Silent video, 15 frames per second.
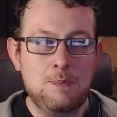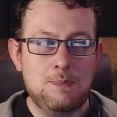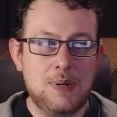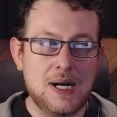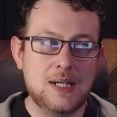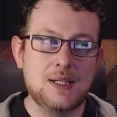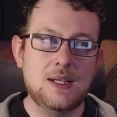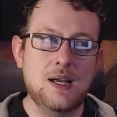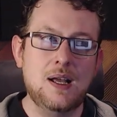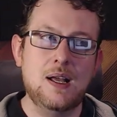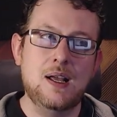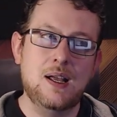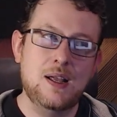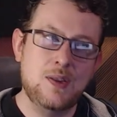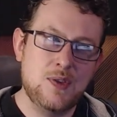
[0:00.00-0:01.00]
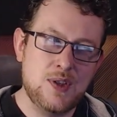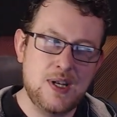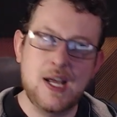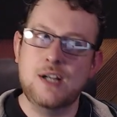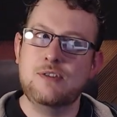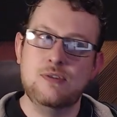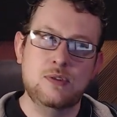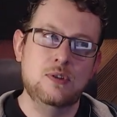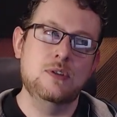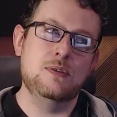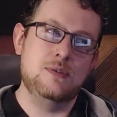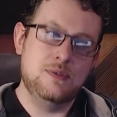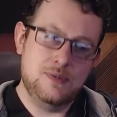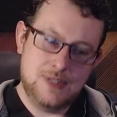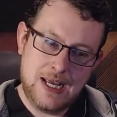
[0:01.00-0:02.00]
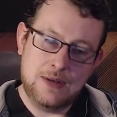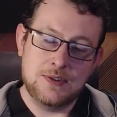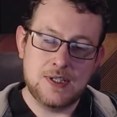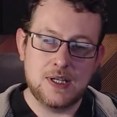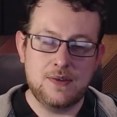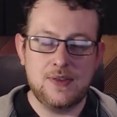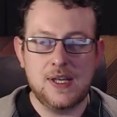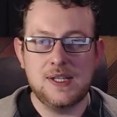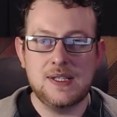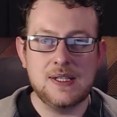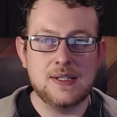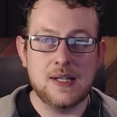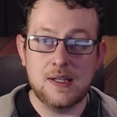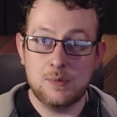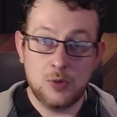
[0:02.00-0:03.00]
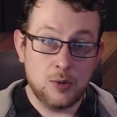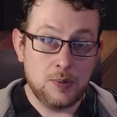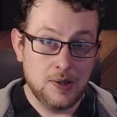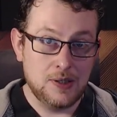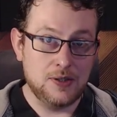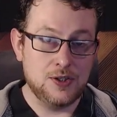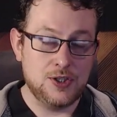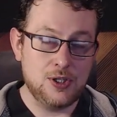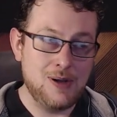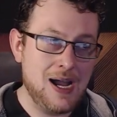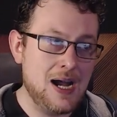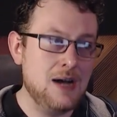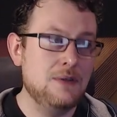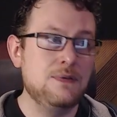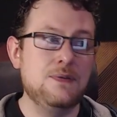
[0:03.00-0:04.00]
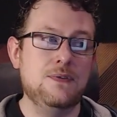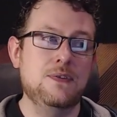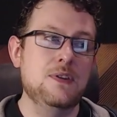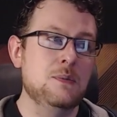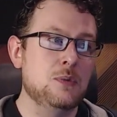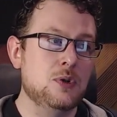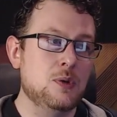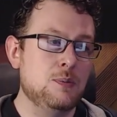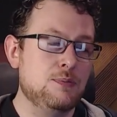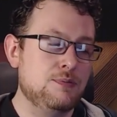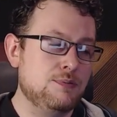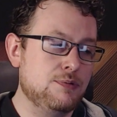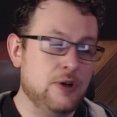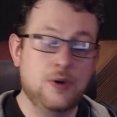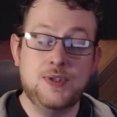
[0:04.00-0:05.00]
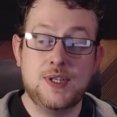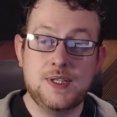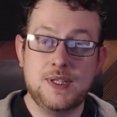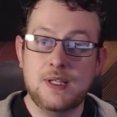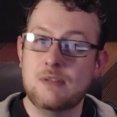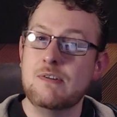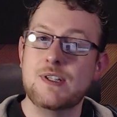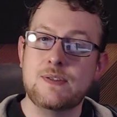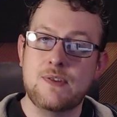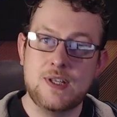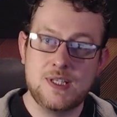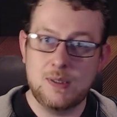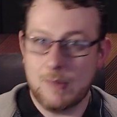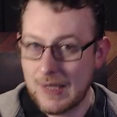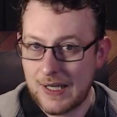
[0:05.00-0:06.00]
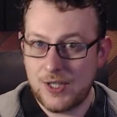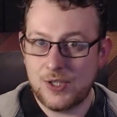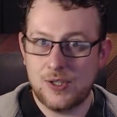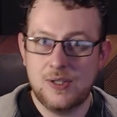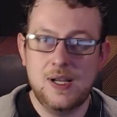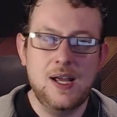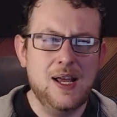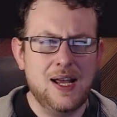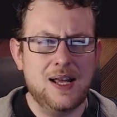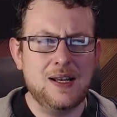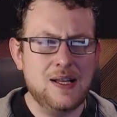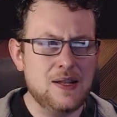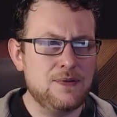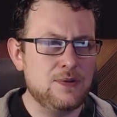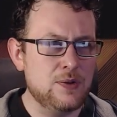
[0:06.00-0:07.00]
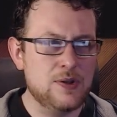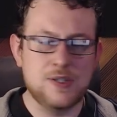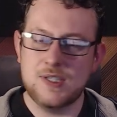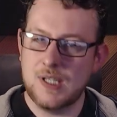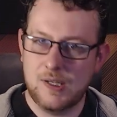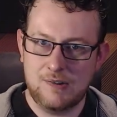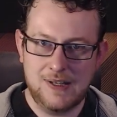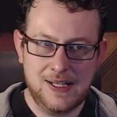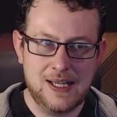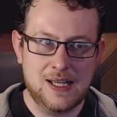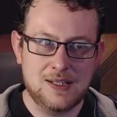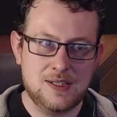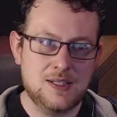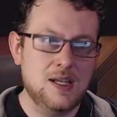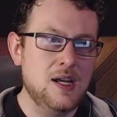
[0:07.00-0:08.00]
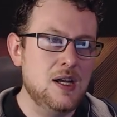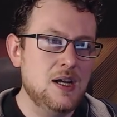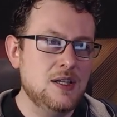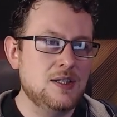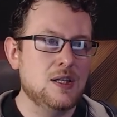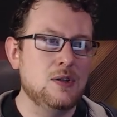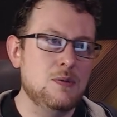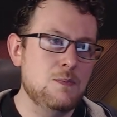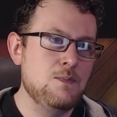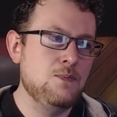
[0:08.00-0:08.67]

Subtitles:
But the natural downside of this is that the more polygons you have, the more processing there is for the simulation, and therefore the slower it gets. So